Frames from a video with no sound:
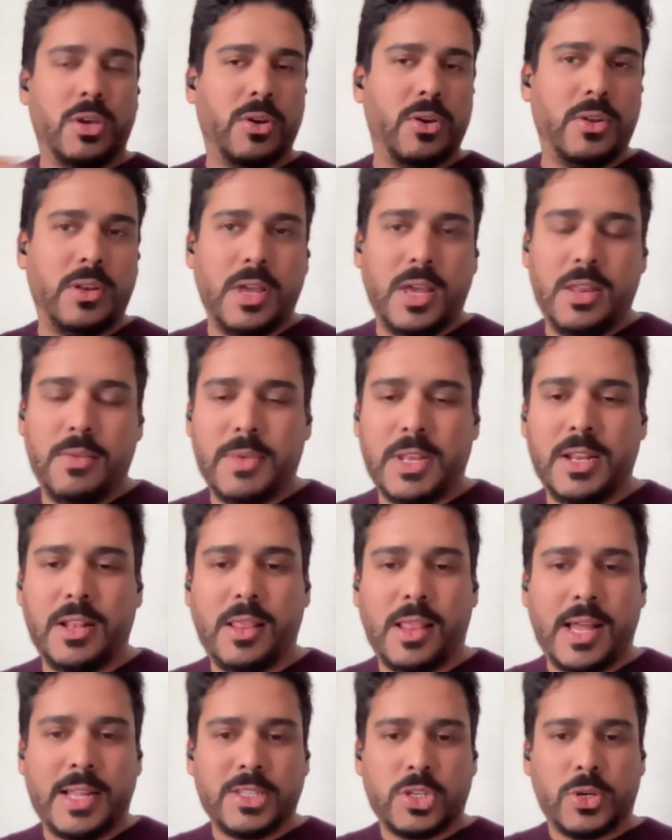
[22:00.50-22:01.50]
and even in
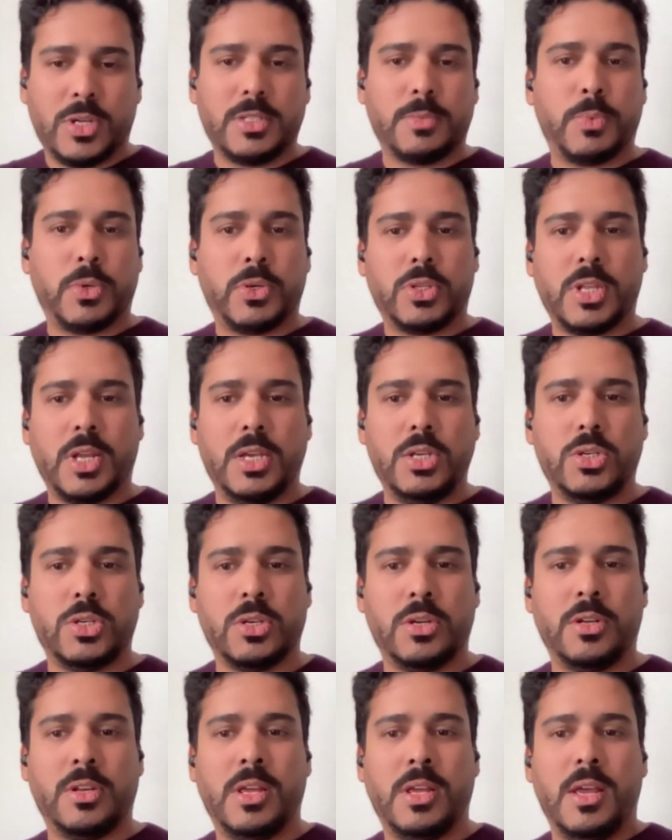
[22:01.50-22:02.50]
land
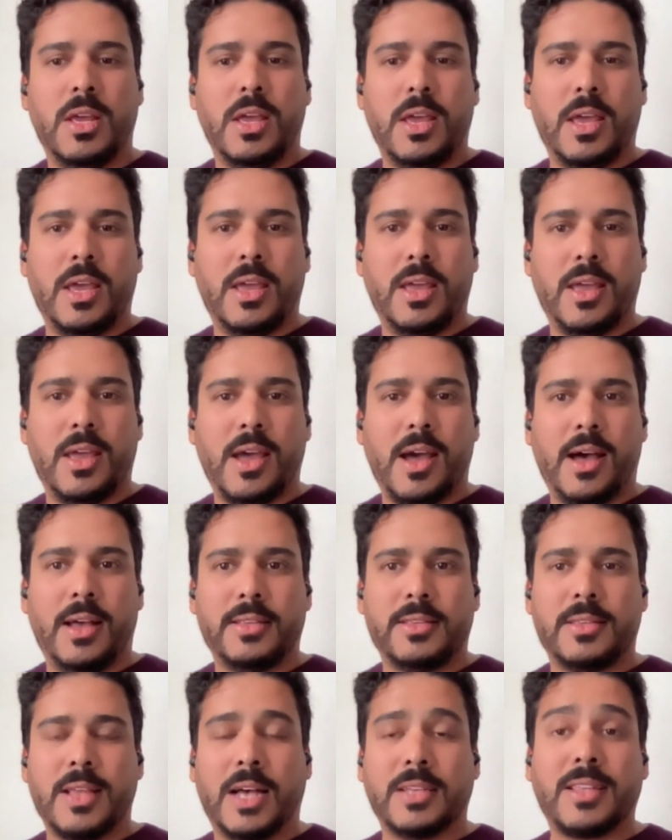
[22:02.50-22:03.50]
transportation,
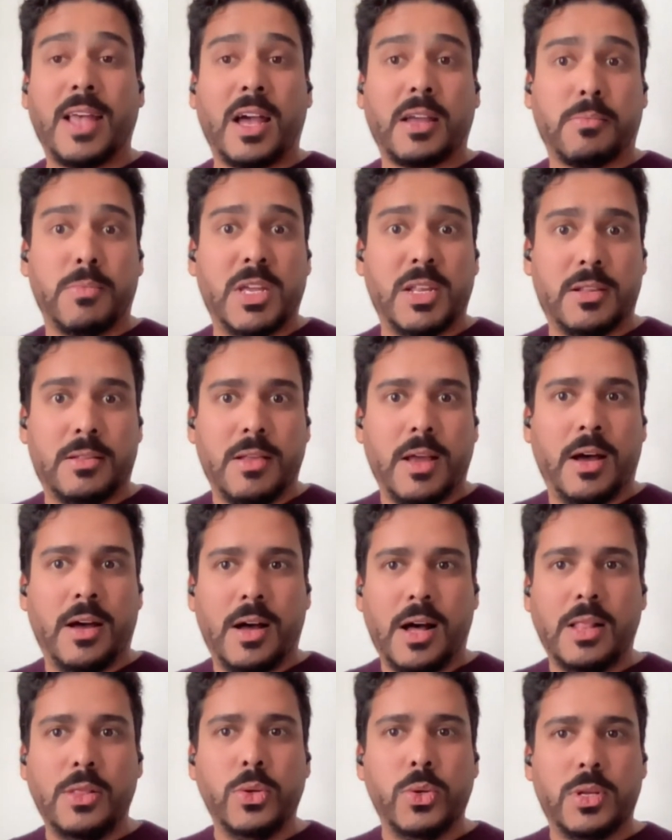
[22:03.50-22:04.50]
as Ahmed
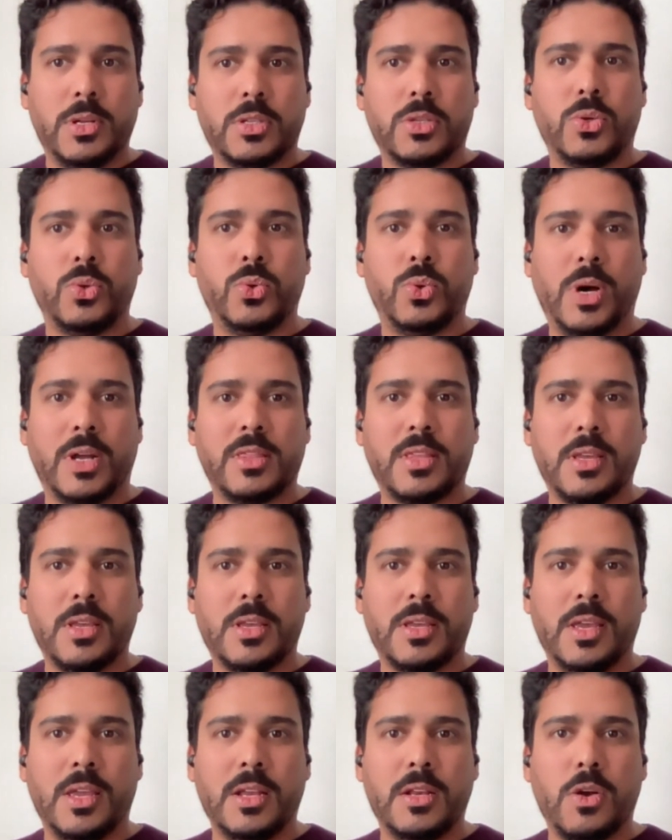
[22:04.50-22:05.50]
alluded to, I
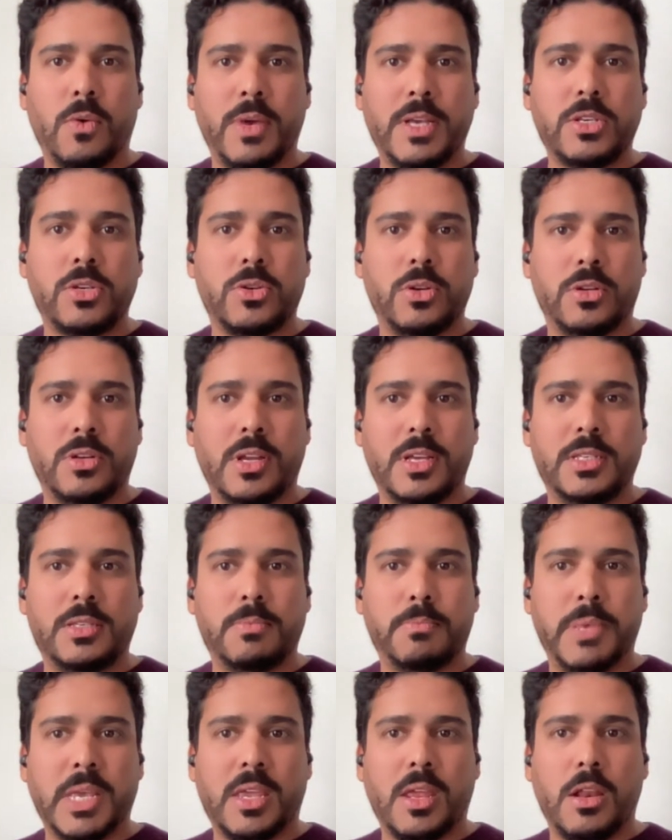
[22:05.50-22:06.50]
think innovation is
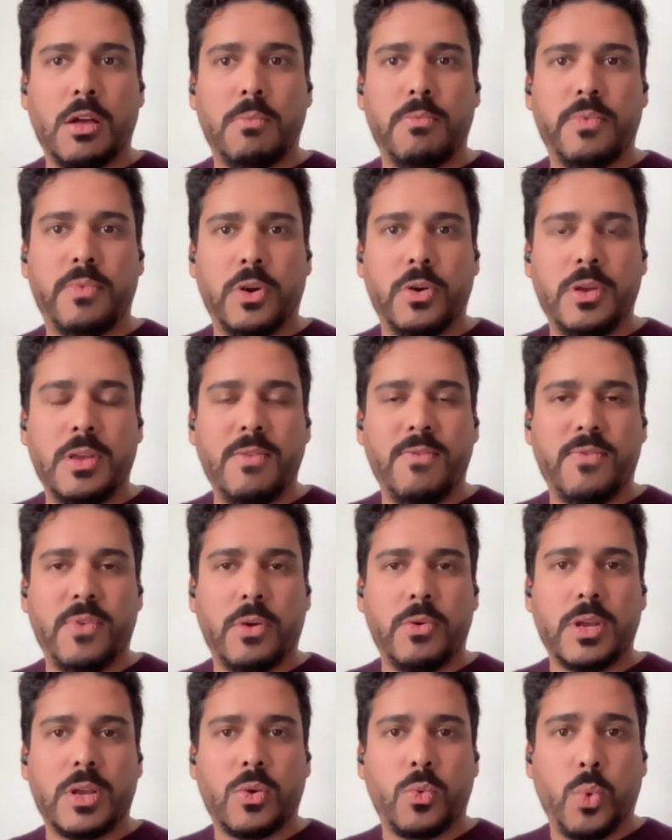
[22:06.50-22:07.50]
picking up very,
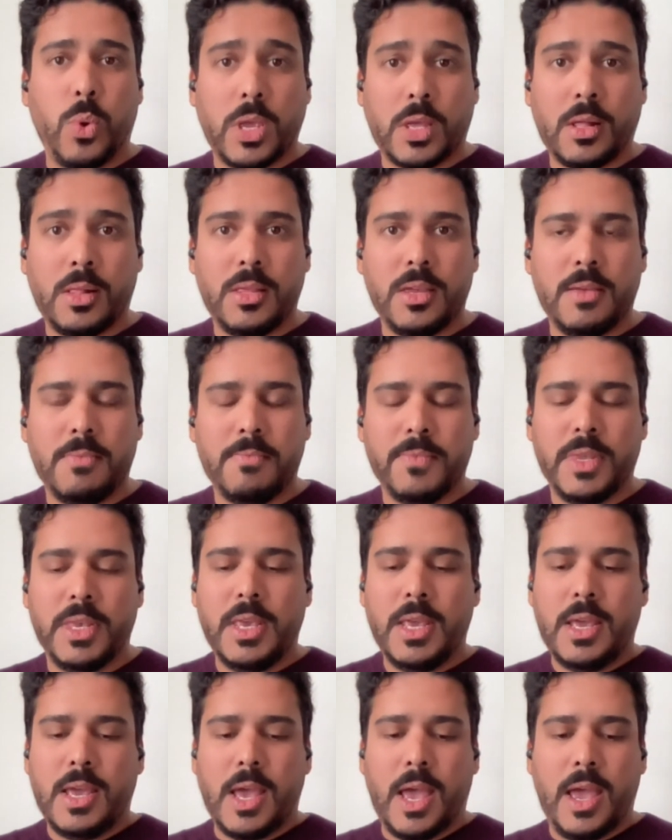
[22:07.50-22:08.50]
very quickly.
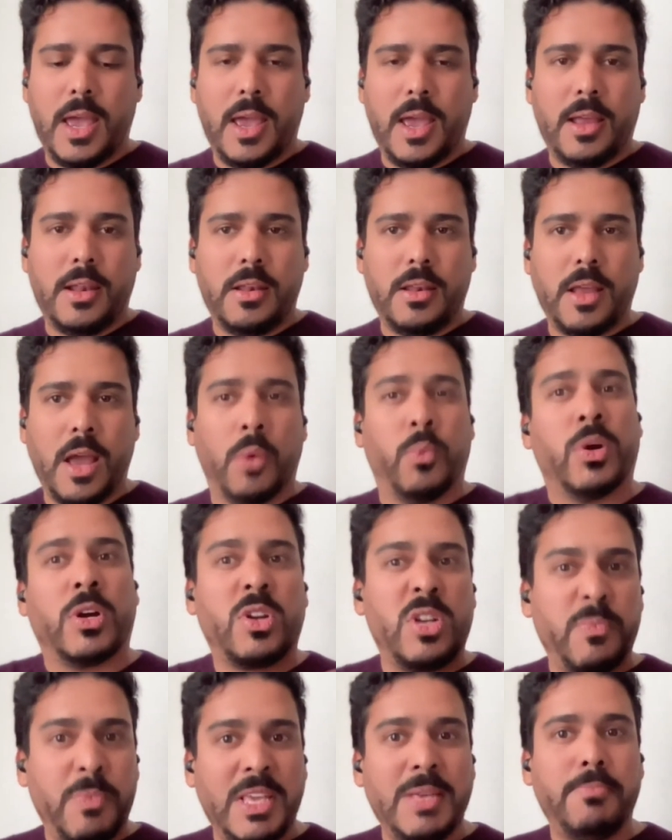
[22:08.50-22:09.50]
And we're
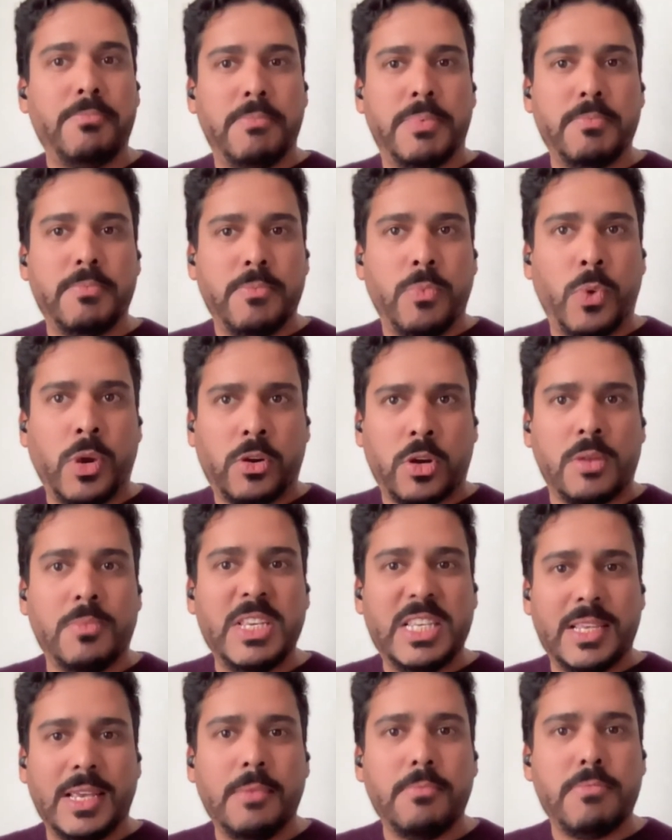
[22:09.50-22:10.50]
going to be
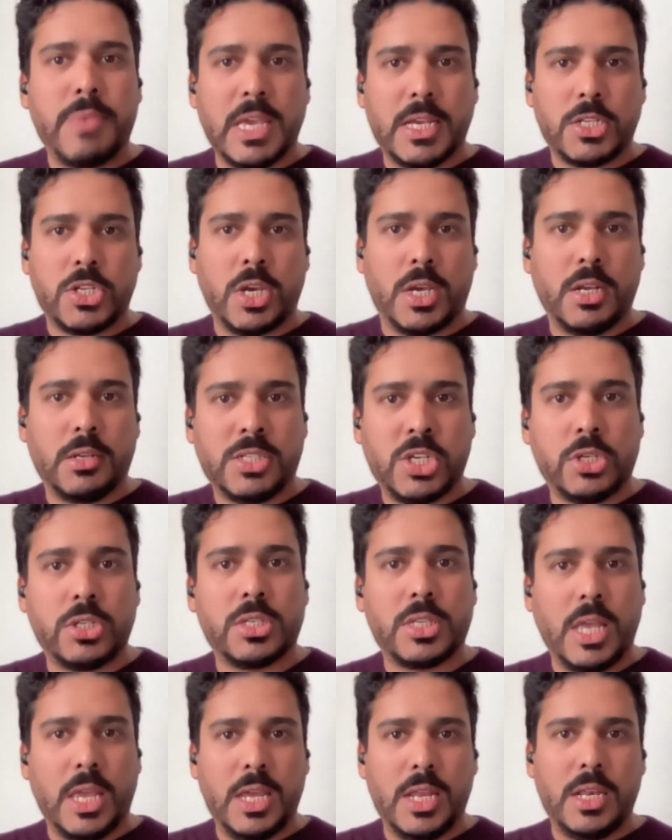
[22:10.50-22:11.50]
seeing big
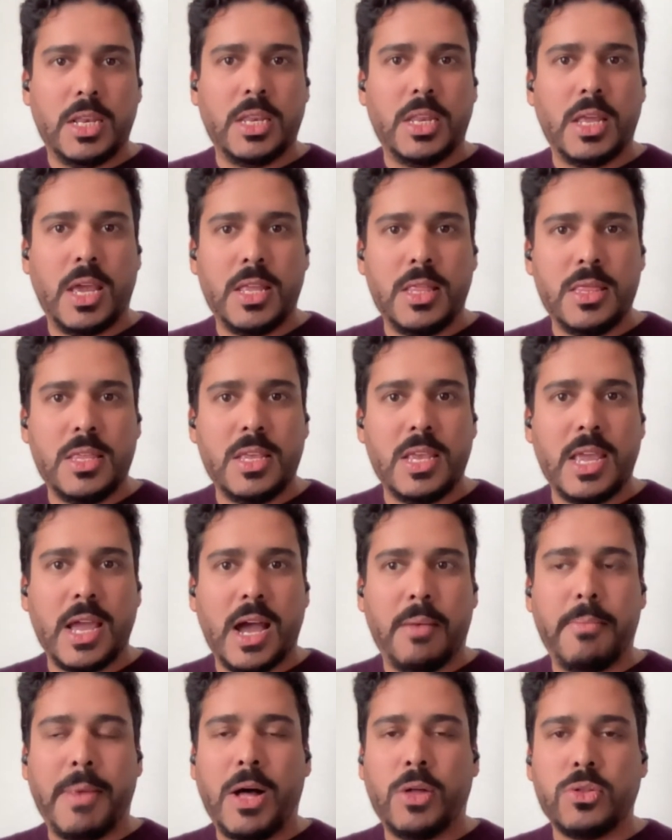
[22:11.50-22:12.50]
changes in the
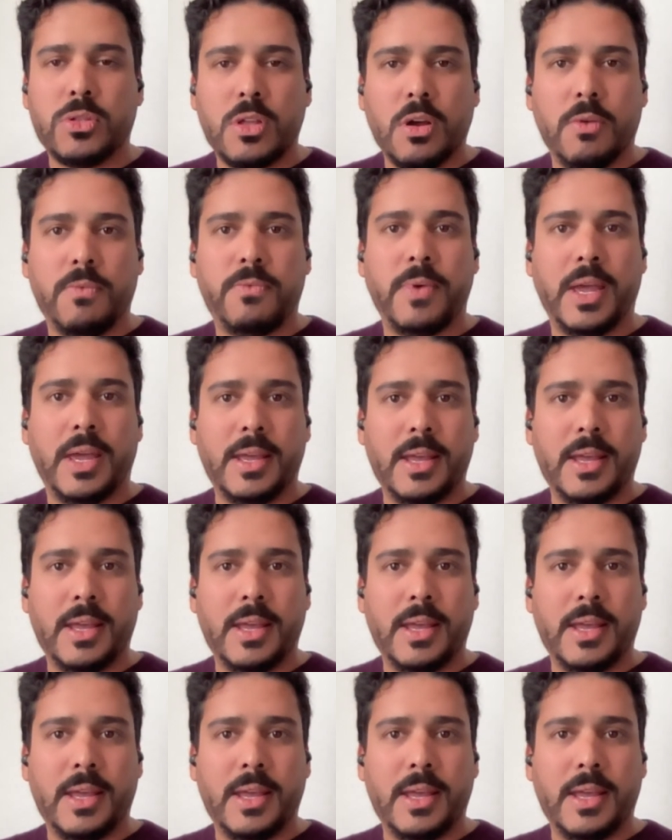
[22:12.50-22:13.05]
amount of